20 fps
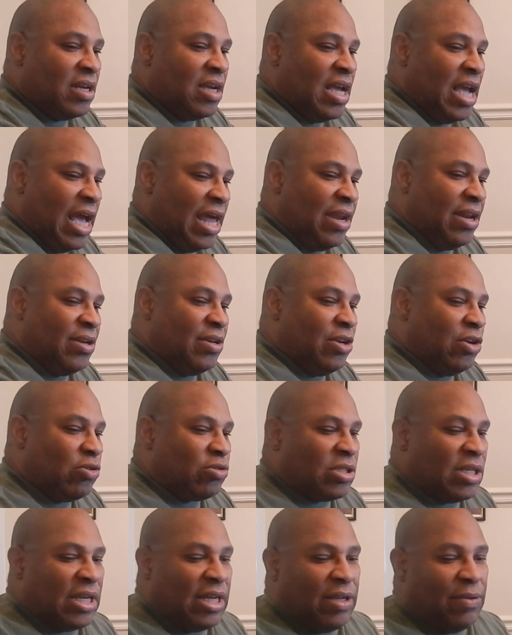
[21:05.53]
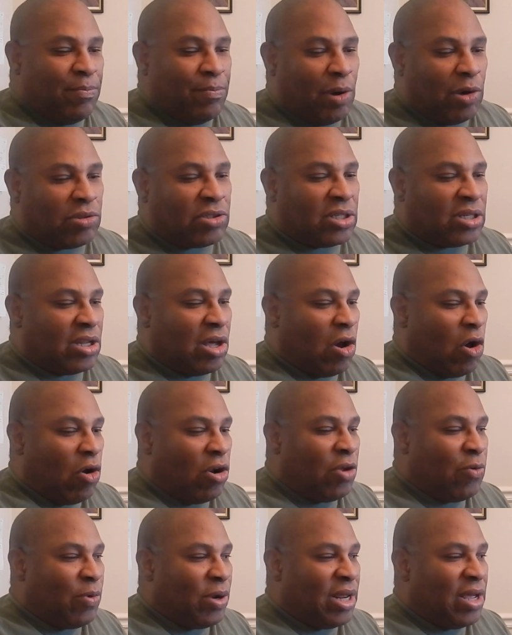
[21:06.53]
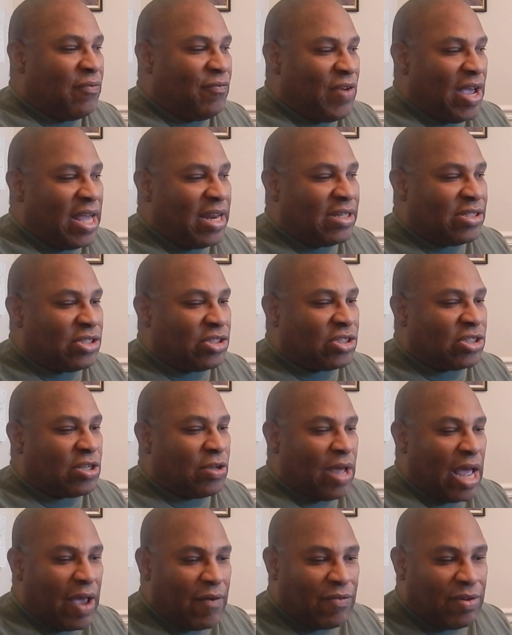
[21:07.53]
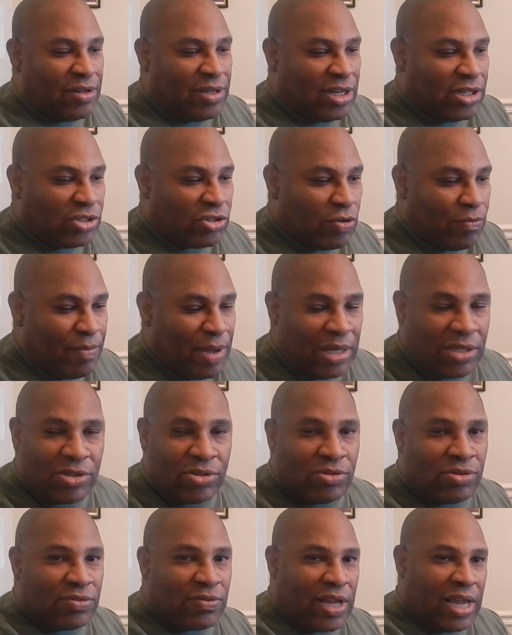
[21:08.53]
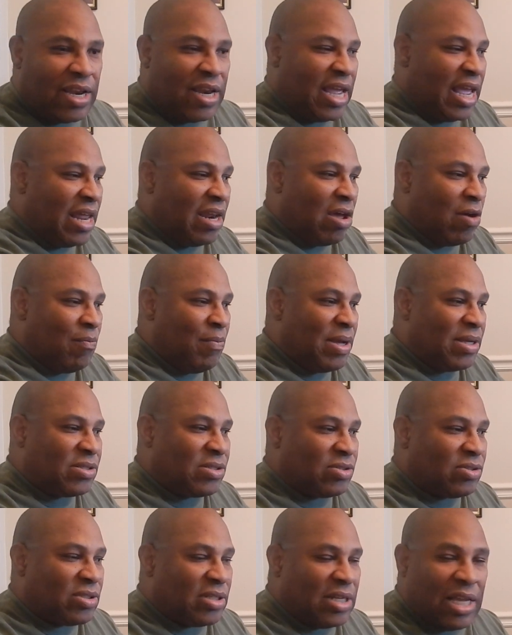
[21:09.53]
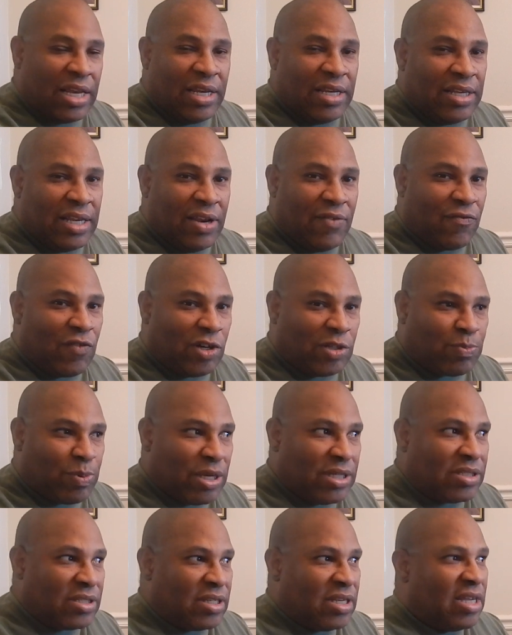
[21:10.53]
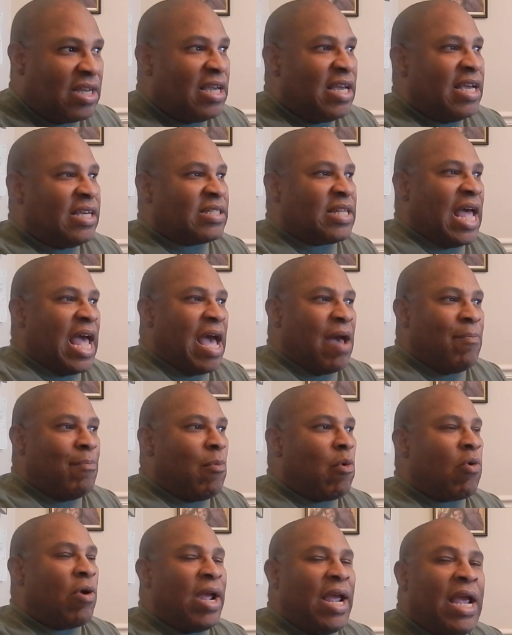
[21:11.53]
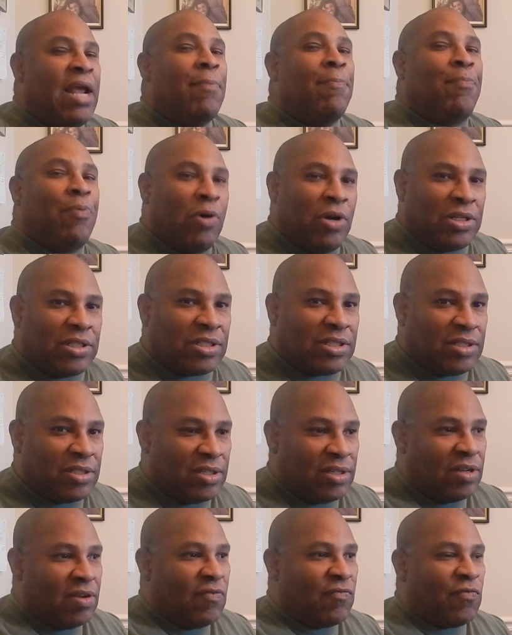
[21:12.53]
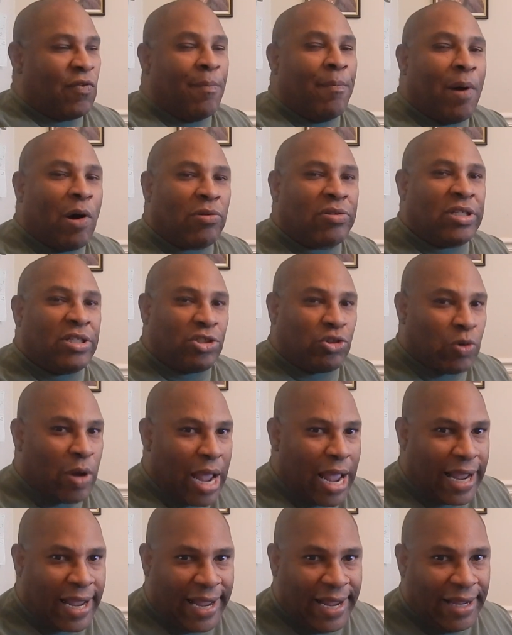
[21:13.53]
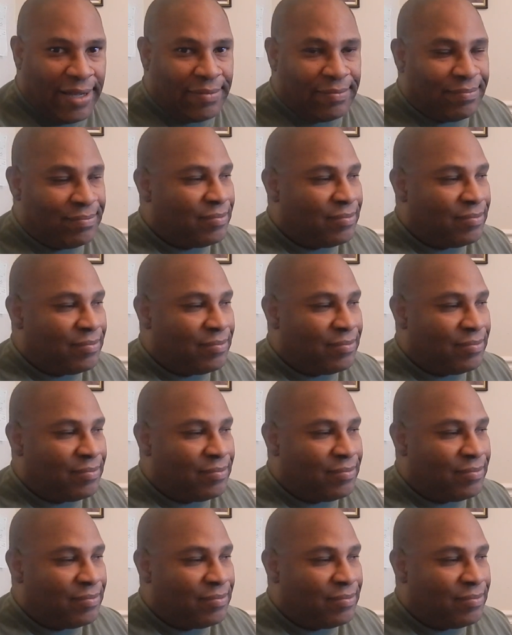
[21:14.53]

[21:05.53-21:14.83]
And then usually most of the only really advantages to having digital mixers and analog mixers in the first place is to have more inputs for multi-tracking.